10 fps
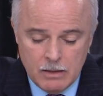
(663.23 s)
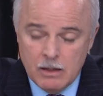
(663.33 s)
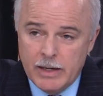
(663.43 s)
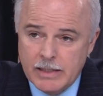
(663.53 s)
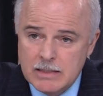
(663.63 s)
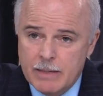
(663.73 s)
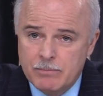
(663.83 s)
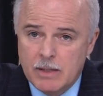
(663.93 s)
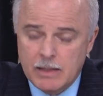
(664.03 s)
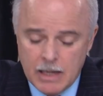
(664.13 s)
I accept
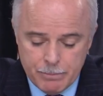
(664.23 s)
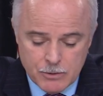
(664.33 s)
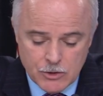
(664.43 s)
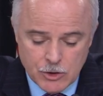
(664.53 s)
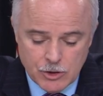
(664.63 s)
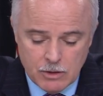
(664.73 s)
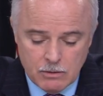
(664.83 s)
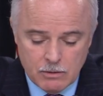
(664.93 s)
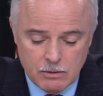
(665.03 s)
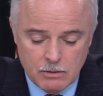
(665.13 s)
that the
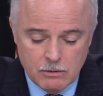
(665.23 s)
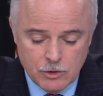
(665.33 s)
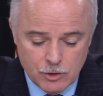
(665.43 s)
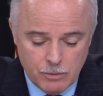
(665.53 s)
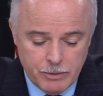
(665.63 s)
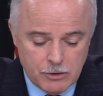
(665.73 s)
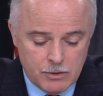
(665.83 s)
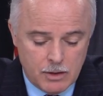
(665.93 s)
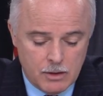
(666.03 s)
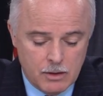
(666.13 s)
opposition should be
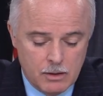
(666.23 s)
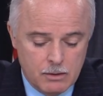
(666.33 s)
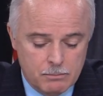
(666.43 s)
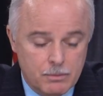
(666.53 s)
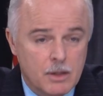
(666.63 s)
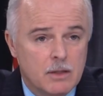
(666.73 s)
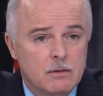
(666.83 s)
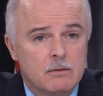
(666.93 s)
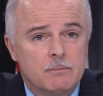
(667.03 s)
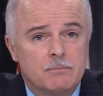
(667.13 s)
critical, but
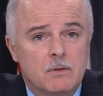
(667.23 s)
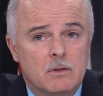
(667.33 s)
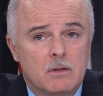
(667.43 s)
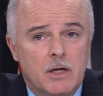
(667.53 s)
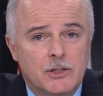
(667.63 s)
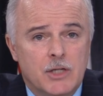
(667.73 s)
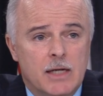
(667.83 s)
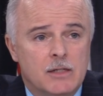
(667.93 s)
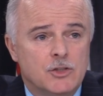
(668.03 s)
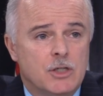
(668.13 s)
I
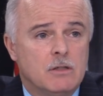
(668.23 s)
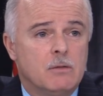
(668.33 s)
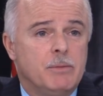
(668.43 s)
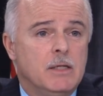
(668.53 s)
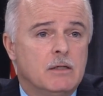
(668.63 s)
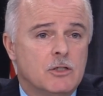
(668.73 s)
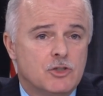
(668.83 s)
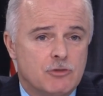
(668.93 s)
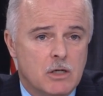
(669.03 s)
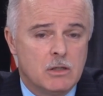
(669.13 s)
challenge it to be
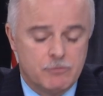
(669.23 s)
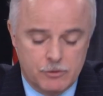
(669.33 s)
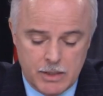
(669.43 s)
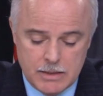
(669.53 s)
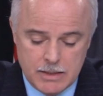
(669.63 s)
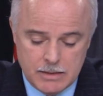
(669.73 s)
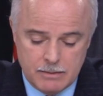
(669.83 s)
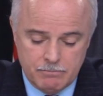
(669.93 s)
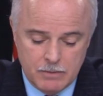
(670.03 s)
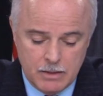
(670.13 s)
constructive
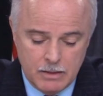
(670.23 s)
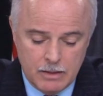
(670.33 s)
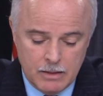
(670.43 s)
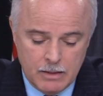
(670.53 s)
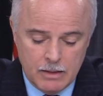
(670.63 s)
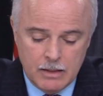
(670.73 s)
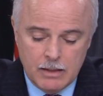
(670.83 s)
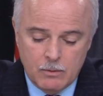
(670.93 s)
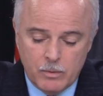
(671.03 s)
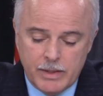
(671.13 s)
criticism
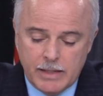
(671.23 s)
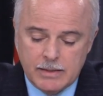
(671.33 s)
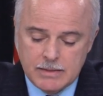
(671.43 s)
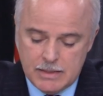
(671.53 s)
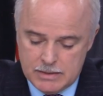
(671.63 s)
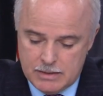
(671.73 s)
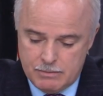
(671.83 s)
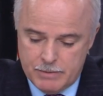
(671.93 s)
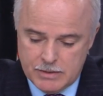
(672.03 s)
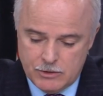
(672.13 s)
with a consistent
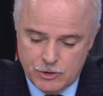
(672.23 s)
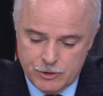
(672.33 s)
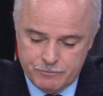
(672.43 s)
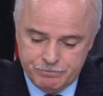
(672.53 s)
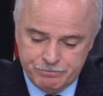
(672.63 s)
message.